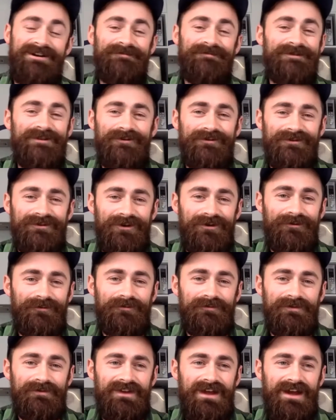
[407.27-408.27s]
stoked
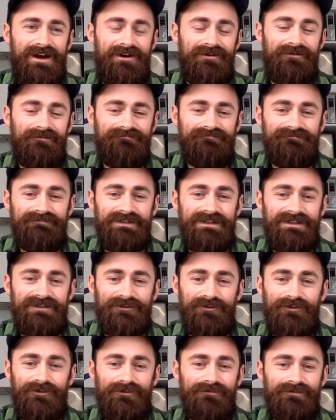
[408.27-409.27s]
with how it
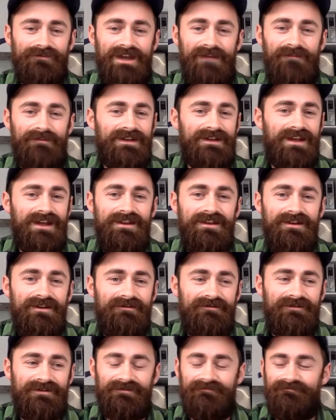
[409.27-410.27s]
all came
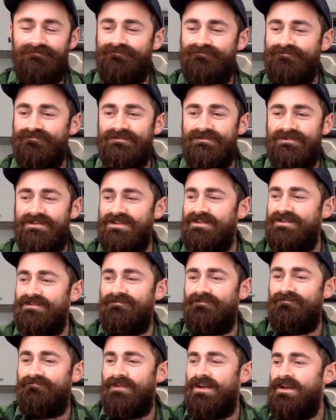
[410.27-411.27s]
together, and
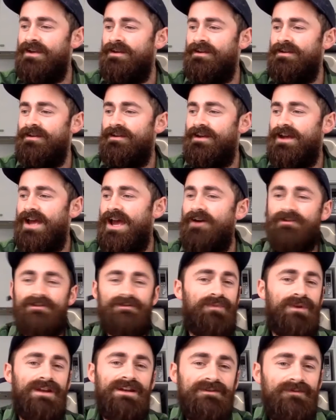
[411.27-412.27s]
just how it's
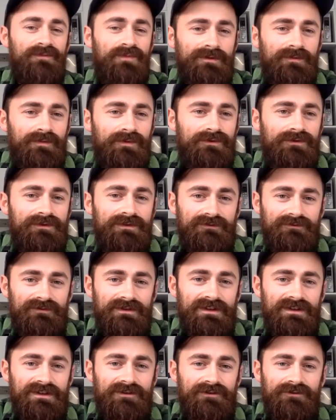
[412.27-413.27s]
blessing people. It's
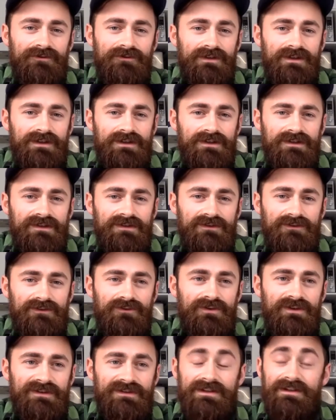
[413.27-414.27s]
really cool to hear
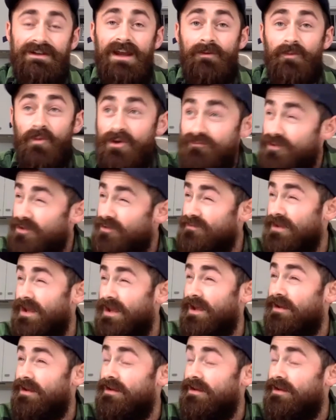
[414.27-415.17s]
stories. And we wrote that,